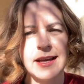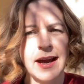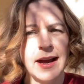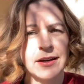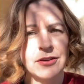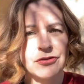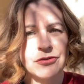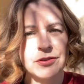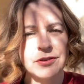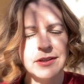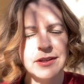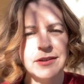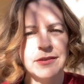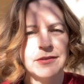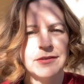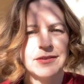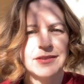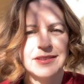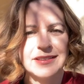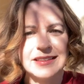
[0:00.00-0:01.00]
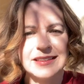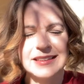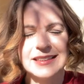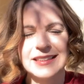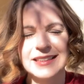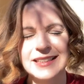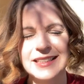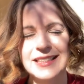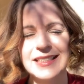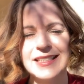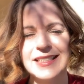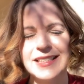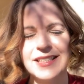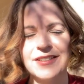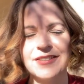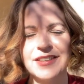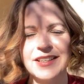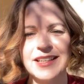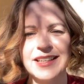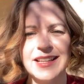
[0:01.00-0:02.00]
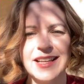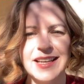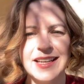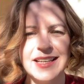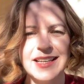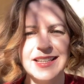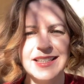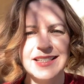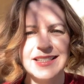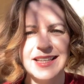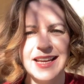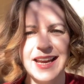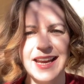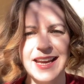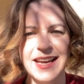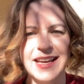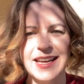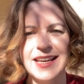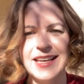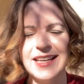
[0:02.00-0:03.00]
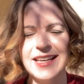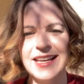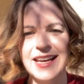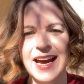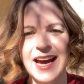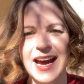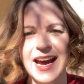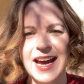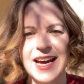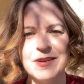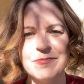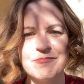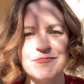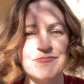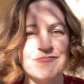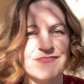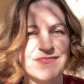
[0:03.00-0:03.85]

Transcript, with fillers: actually, considering that it is a um,